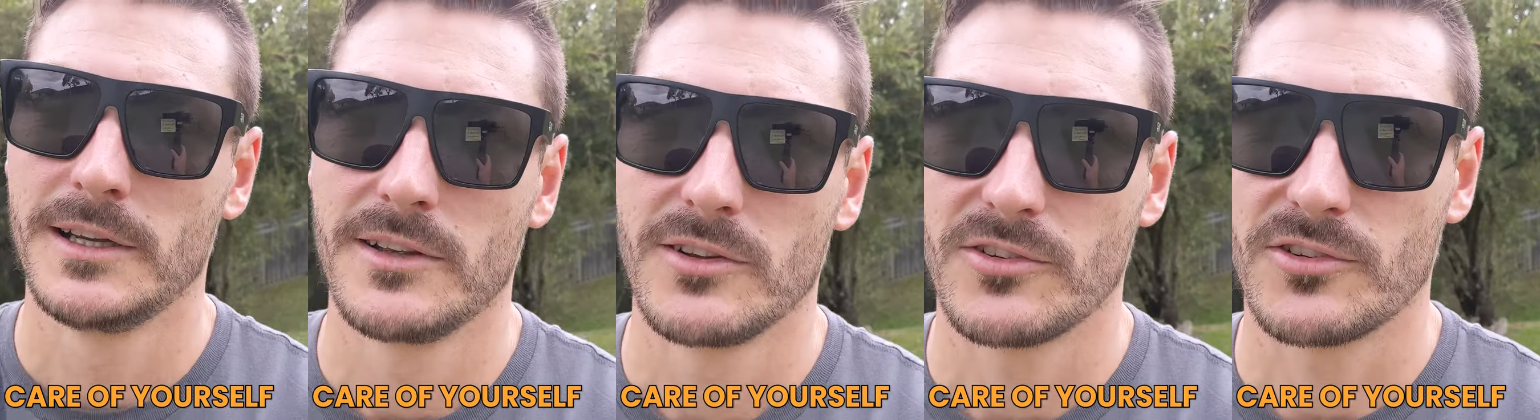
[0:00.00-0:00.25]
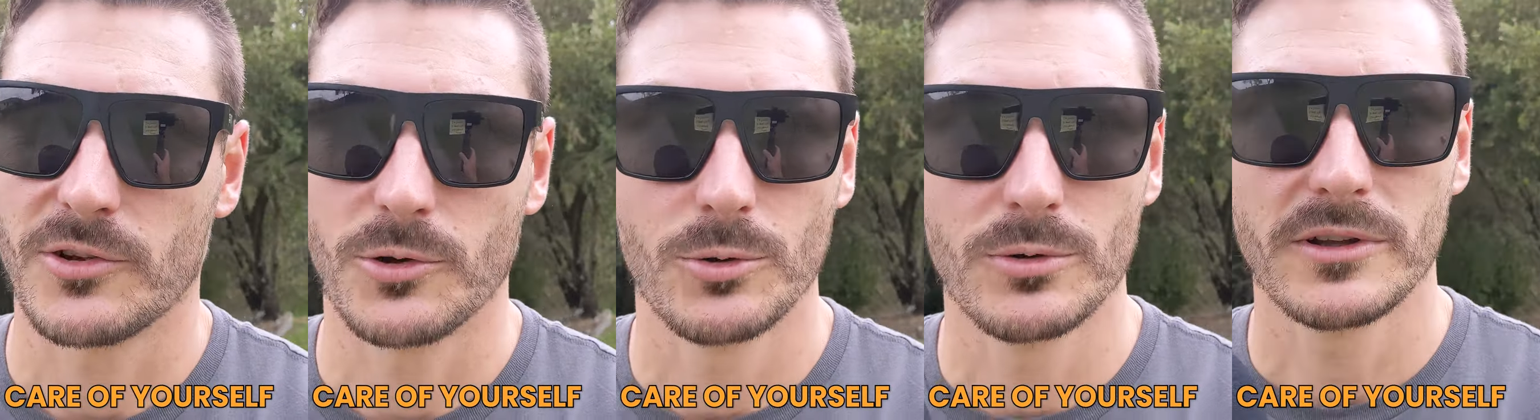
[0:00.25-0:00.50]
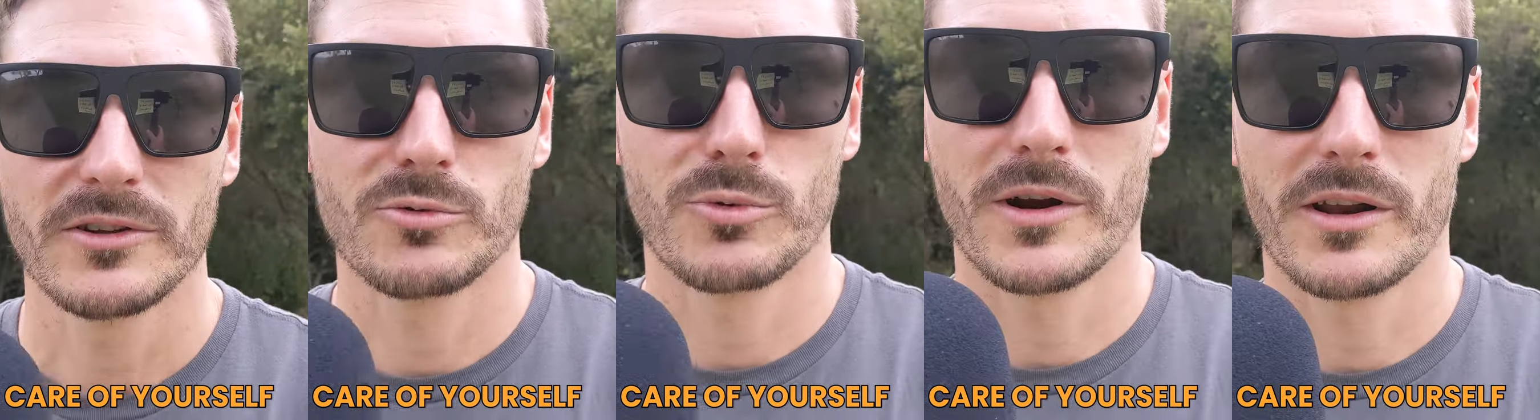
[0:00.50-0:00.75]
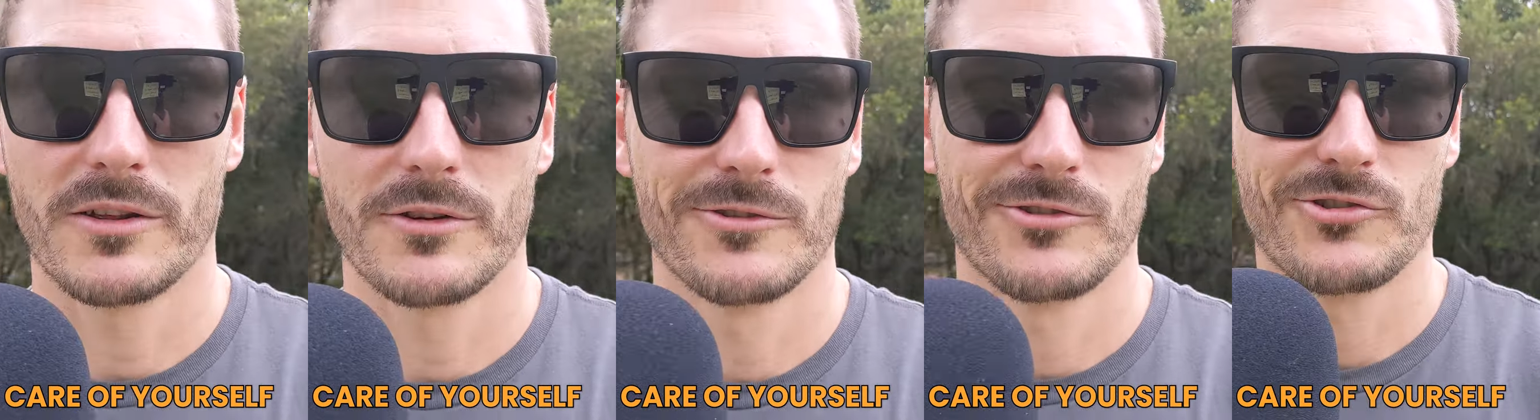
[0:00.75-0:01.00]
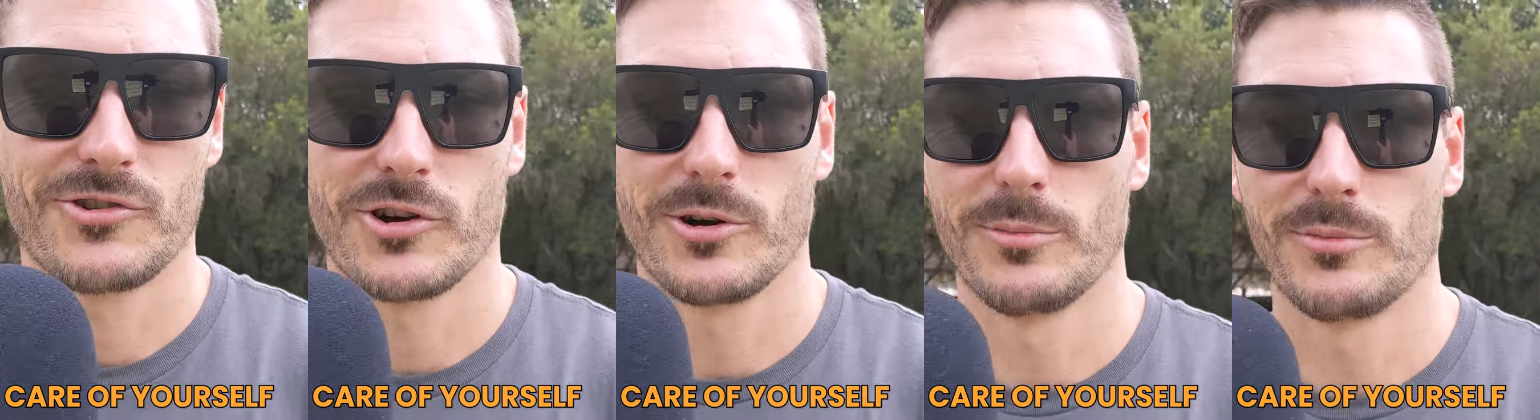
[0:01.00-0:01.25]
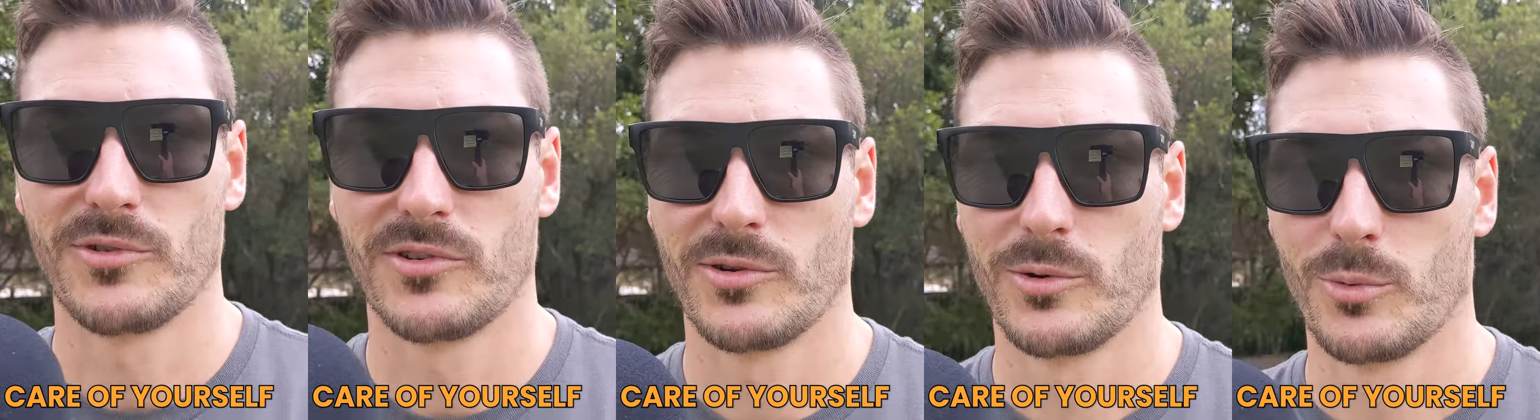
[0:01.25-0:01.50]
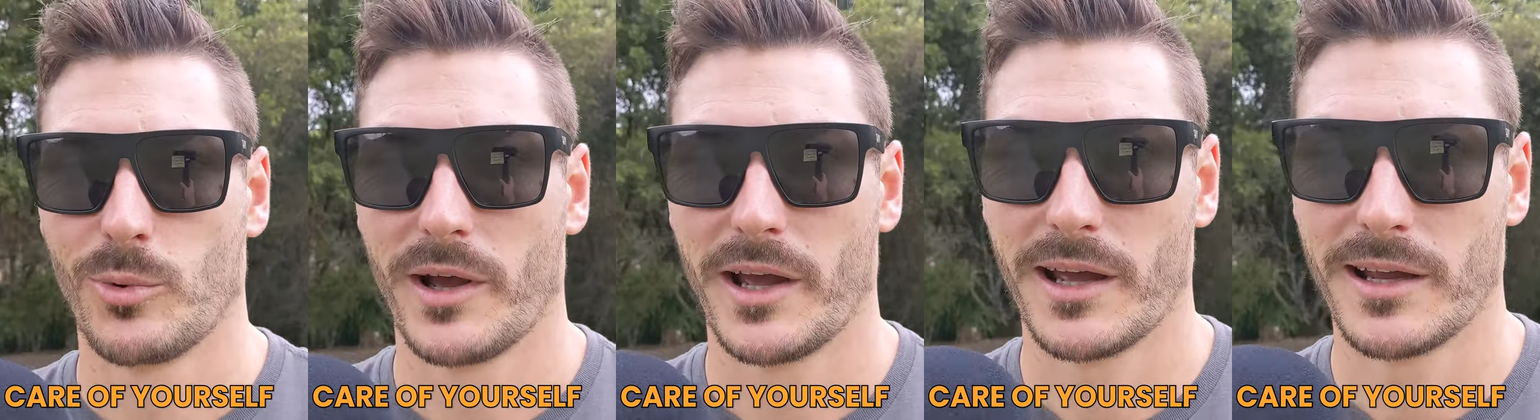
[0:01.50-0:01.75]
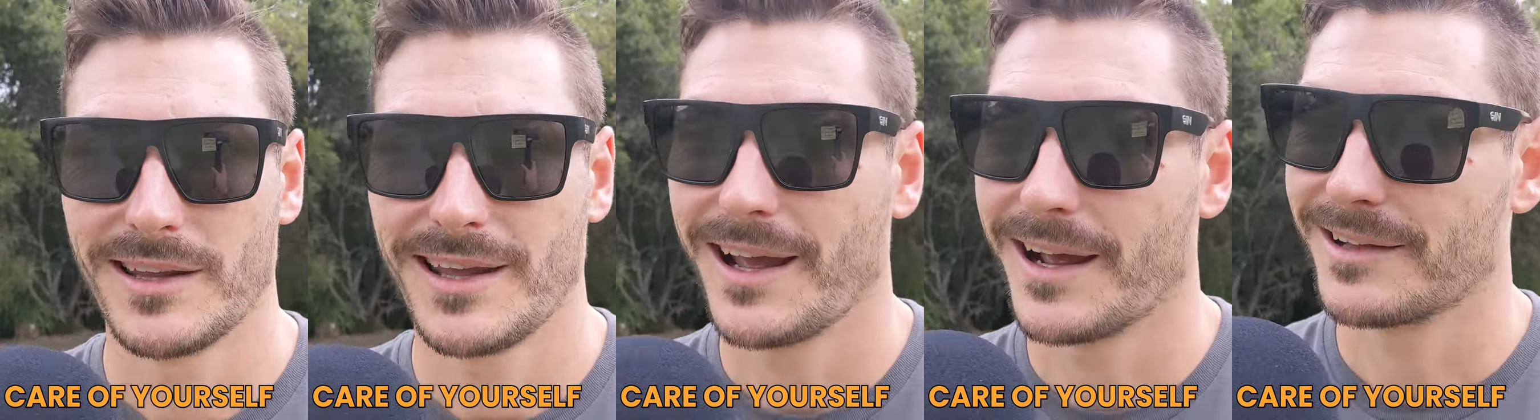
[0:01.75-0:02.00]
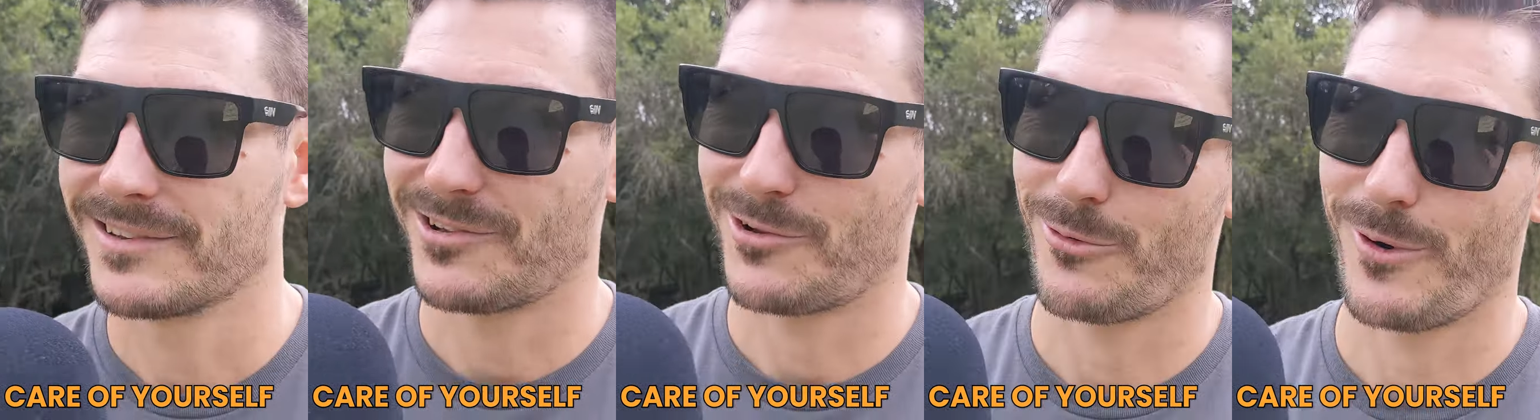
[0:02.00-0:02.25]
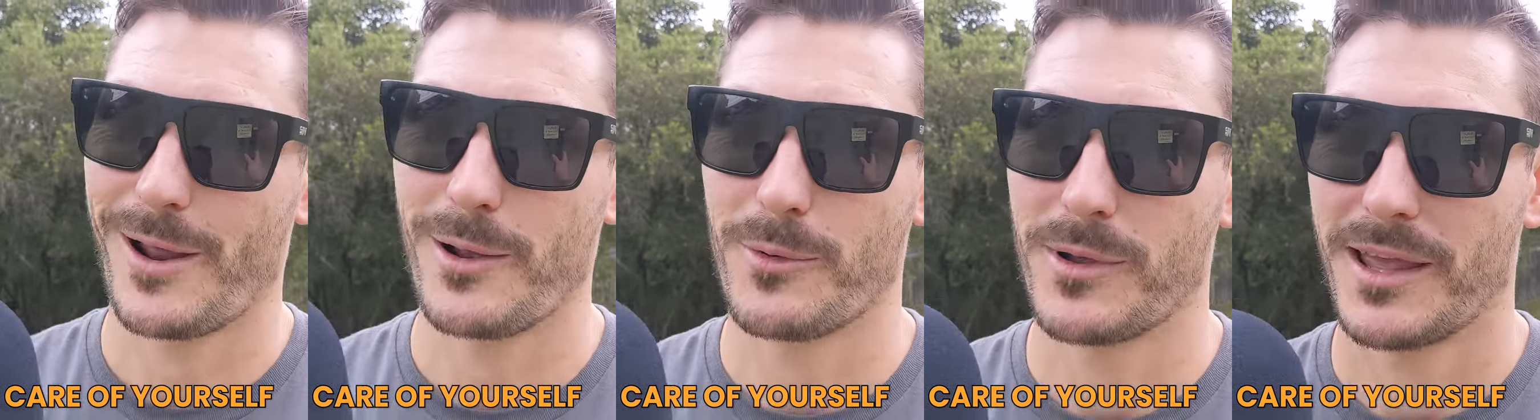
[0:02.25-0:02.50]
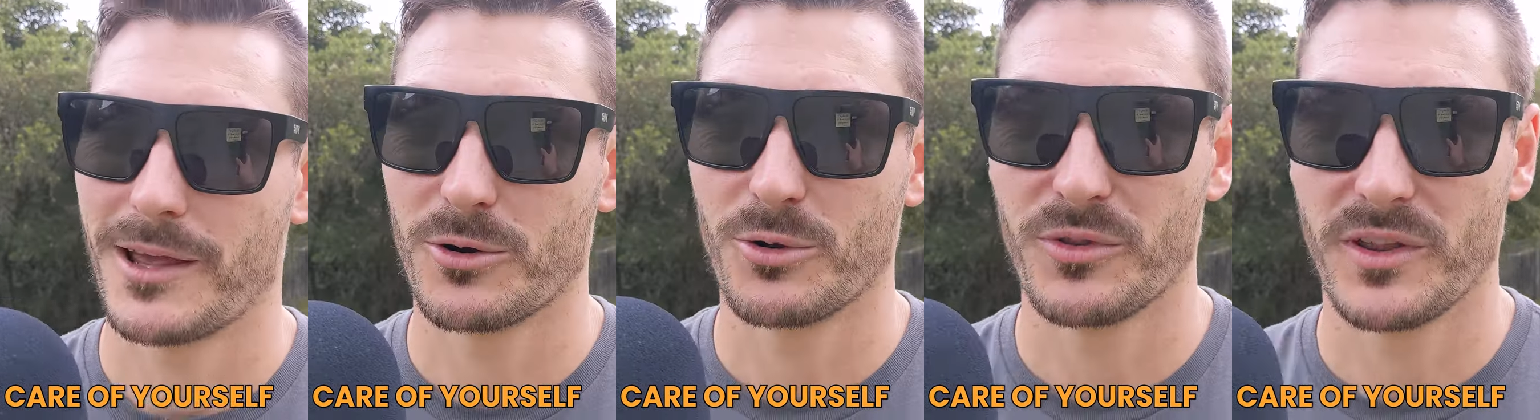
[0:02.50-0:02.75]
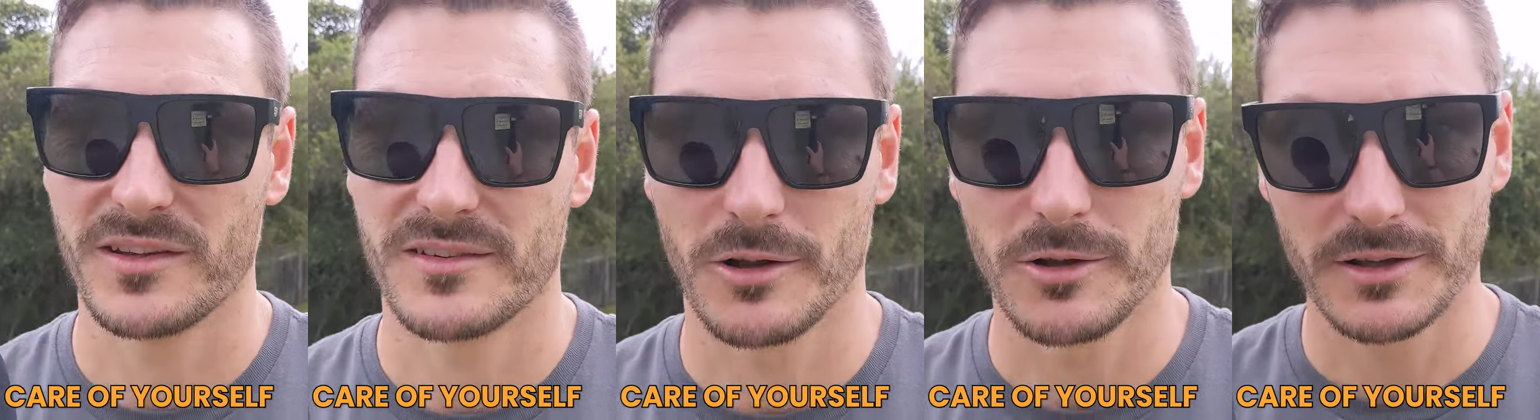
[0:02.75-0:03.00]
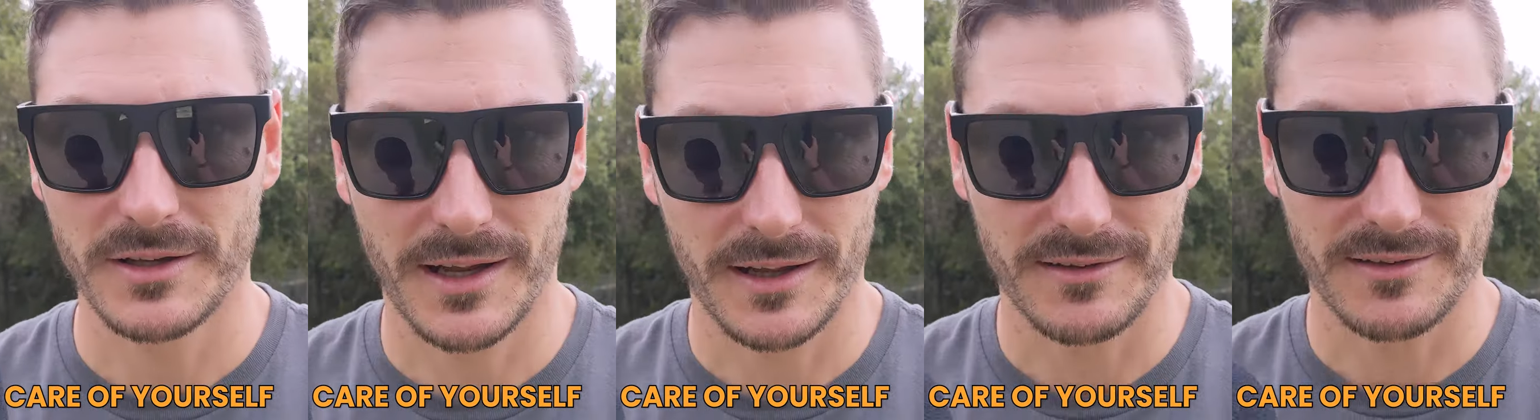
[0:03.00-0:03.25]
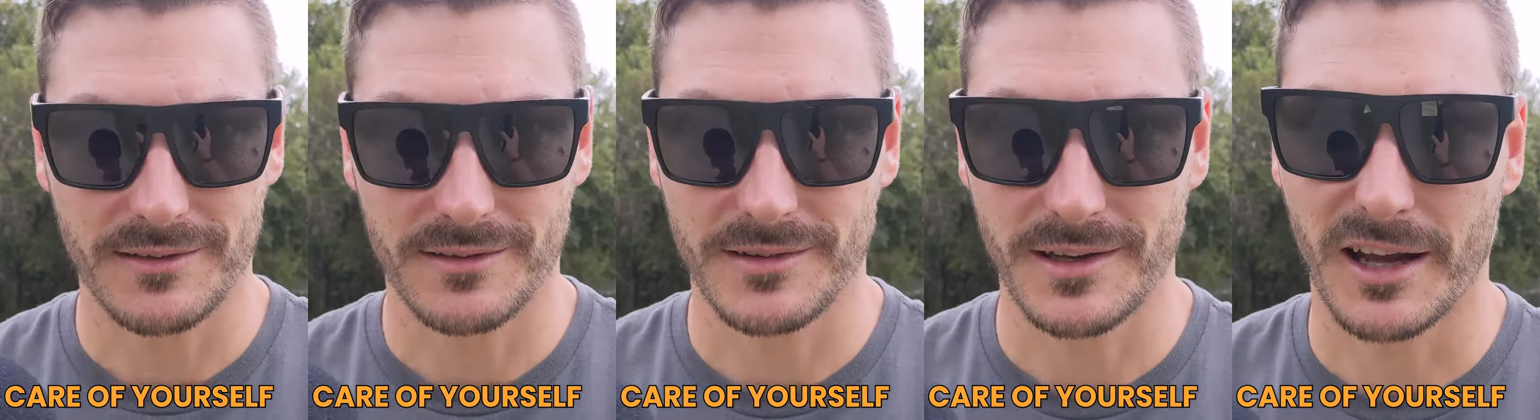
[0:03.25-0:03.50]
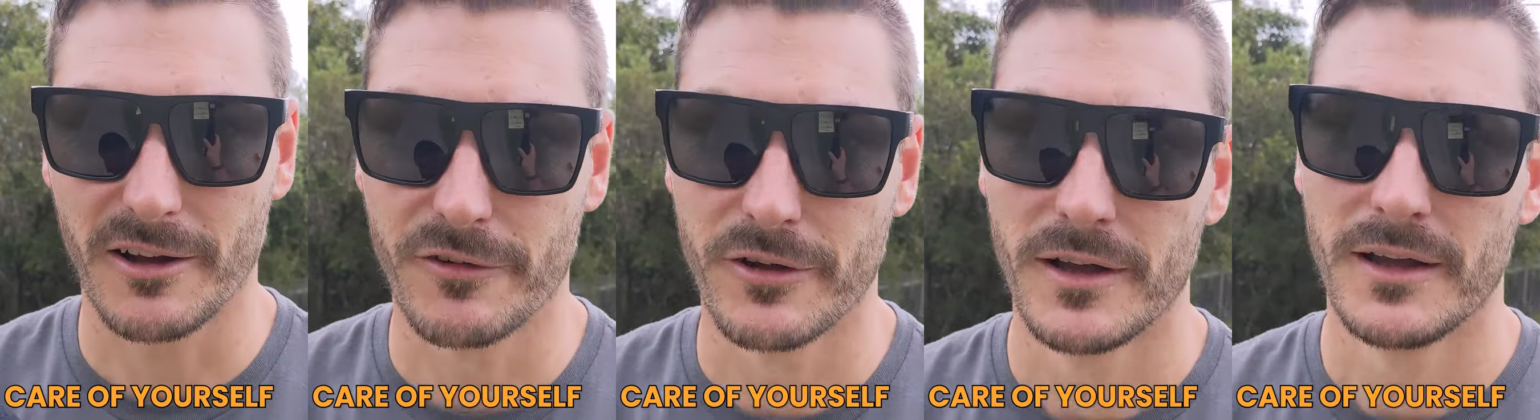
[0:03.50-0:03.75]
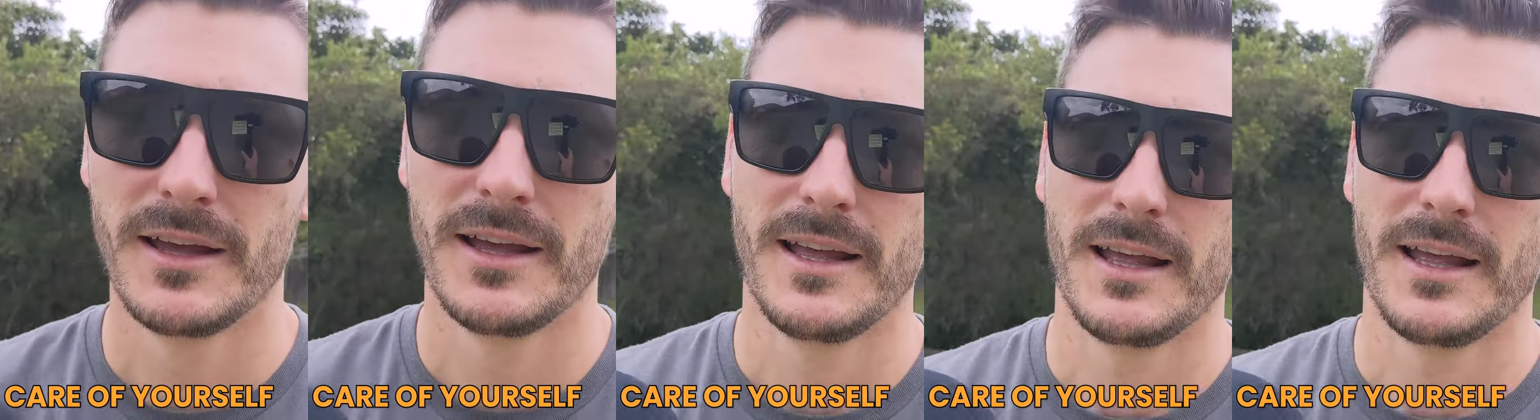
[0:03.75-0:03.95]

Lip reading: School is one of those jobs where, yeah, it's great, we get all these holidays and stuff,